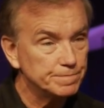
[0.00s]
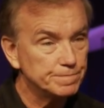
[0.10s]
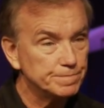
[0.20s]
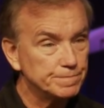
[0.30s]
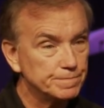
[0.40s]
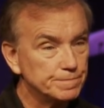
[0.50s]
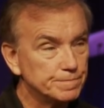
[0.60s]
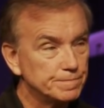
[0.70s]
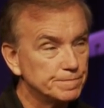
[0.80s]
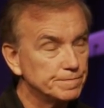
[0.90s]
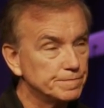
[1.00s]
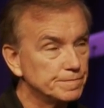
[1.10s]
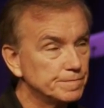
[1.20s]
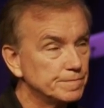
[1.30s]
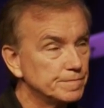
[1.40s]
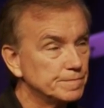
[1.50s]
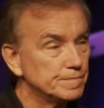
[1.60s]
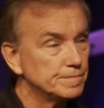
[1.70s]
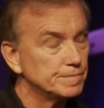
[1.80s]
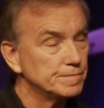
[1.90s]

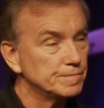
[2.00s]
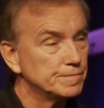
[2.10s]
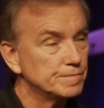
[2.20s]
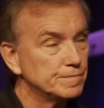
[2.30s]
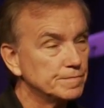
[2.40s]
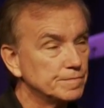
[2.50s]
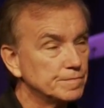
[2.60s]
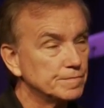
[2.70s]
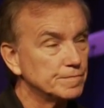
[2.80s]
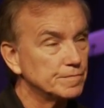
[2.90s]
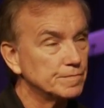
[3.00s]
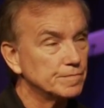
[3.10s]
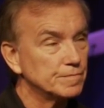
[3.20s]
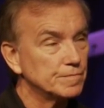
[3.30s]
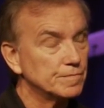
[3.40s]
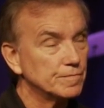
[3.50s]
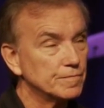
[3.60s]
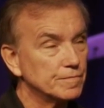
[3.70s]
(silence)